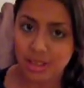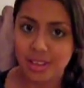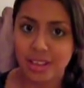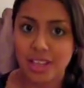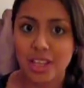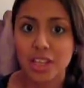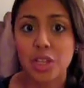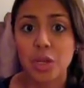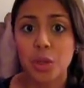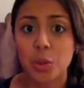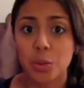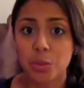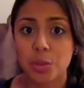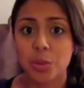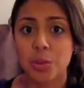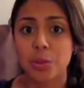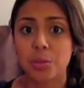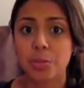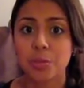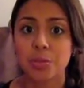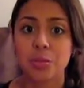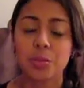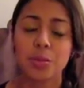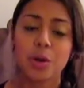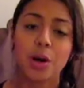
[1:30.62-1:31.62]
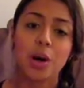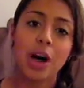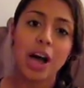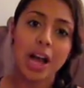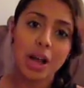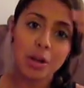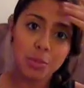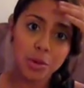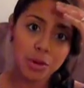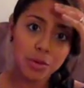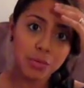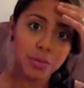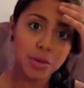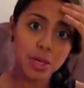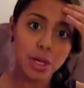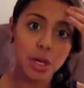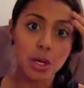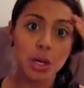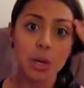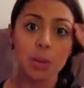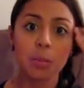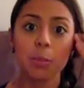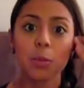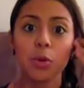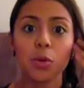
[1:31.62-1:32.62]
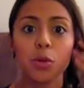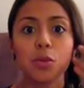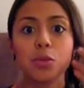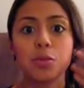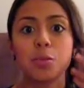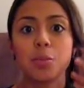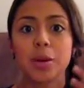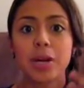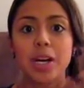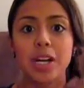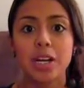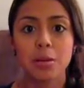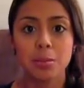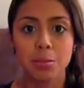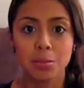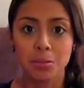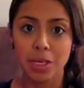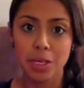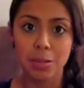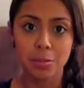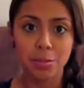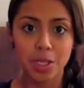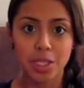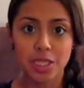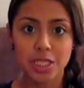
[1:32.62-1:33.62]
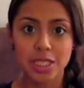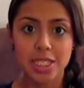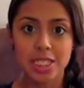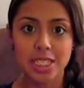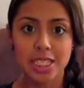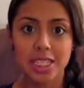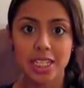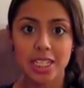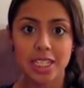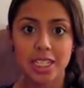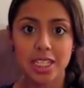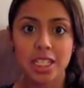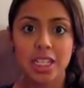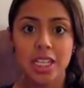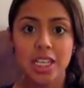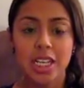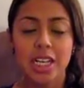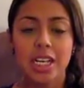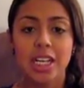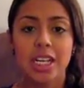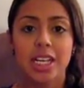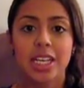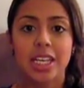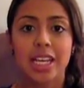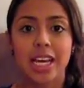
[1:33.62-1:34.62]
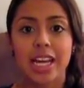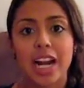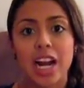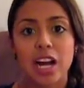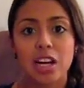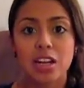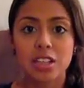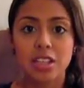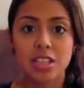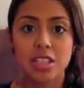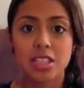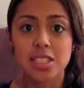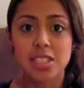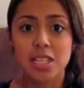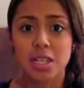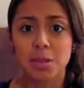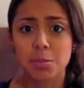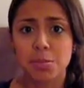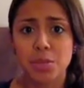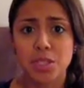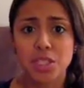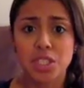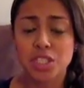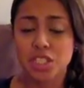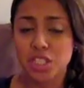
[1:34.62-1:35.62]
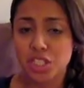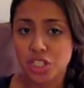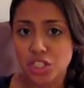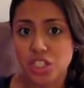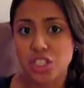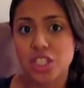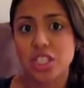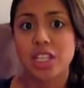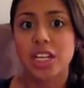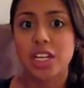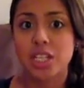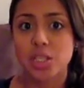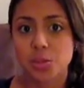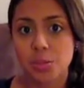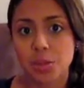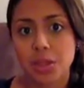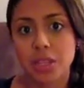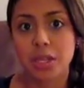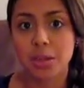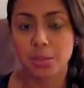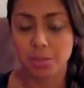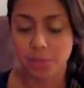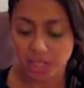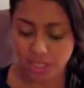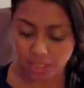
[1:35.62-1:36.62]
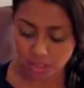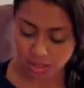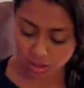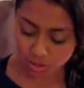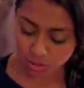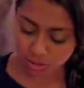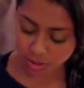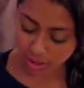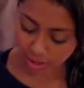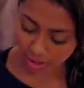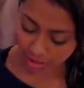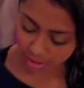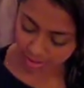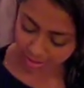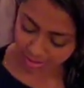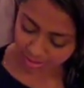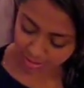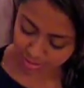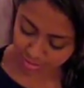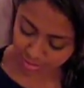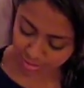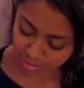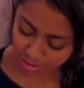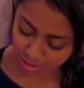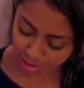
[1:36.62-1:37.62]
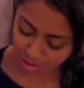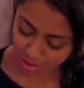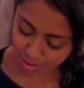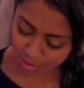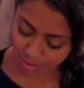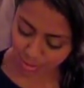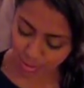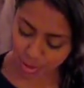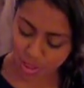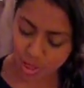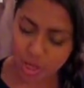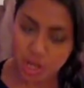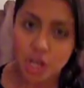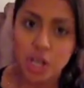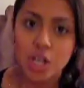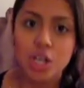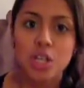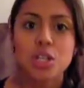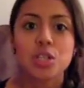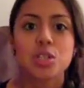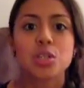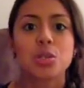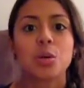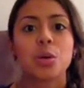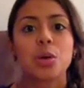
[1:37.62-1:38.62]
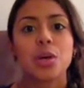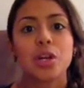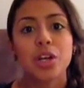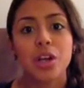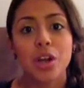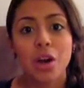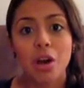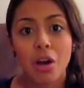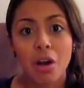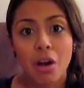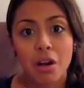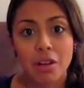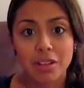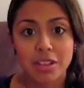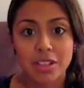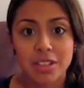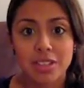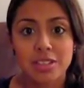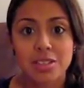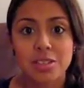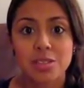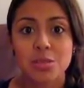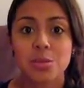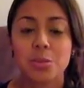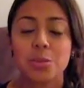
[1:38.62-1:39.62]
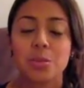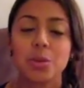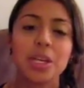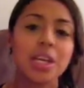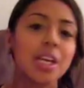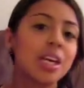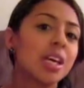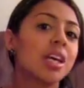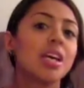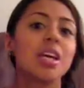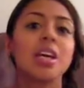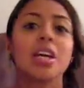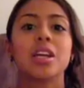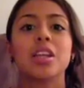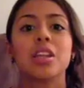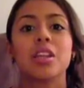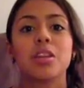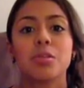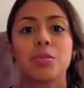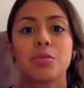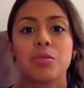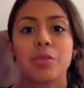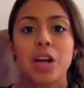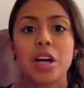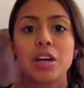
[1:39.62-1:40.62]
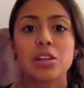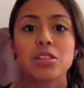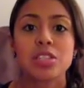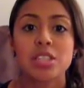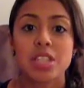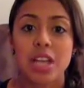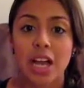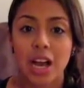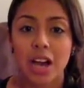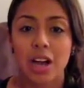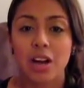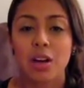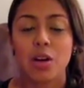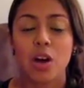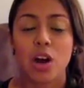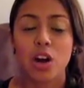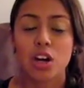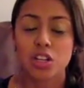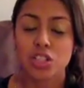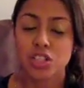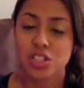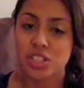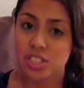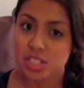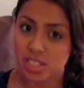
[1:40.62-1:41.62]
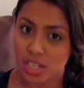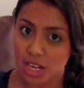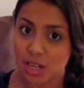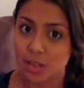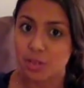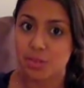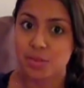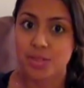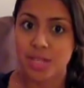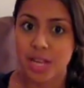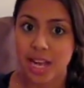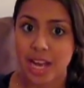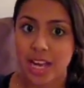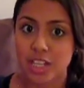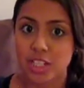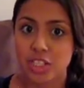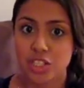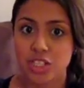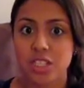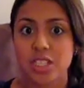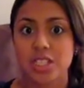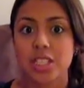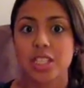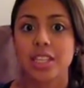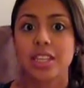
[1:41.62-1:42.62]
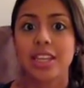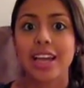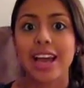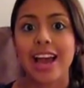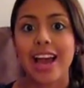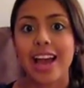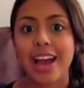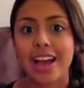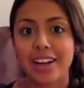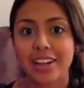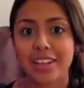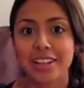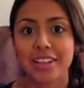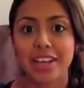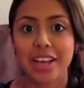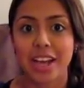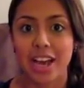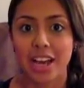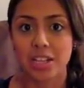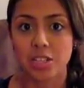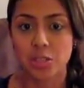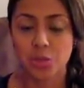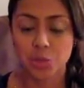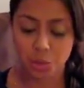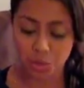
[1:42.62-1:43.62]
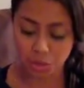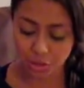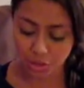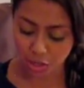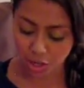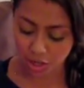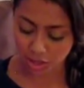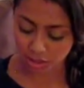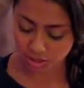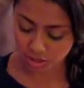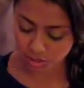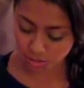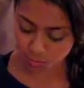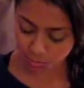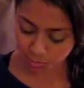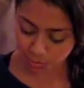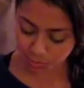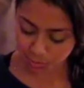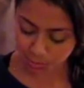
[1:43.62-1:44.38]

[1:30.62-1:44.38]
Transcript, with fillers: in the womb. Well, I would feel her move, but maybe didn't get out of the same position. That's what they mean. Okay, so torticollis. We found out ourselves actually that Annalee had torticollis. When